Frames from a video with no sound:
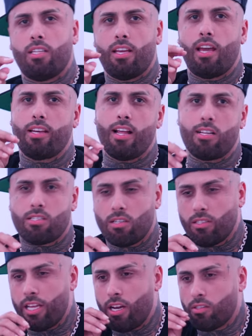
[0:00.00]
DJ
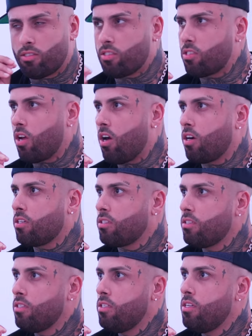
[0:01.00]
Nelson no, did a song.
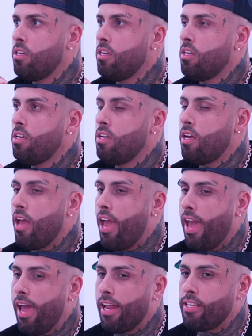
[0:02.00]
Mm-hmm.
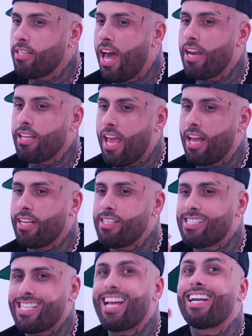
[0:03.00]
And Daddy Yankee
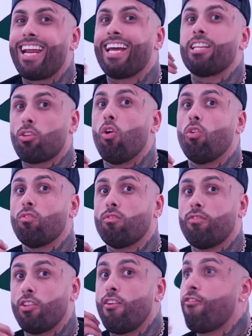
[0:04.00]
said reggaeton
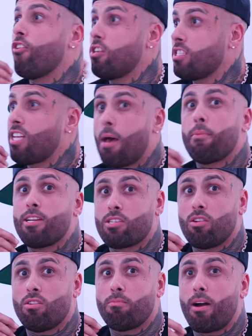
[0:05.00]
for the first time in a
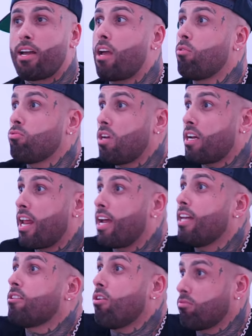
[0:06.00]
song. Para
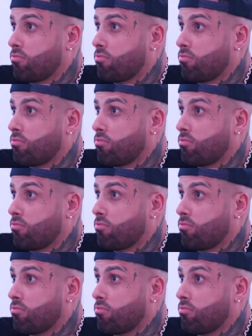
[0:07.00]
reggaeton.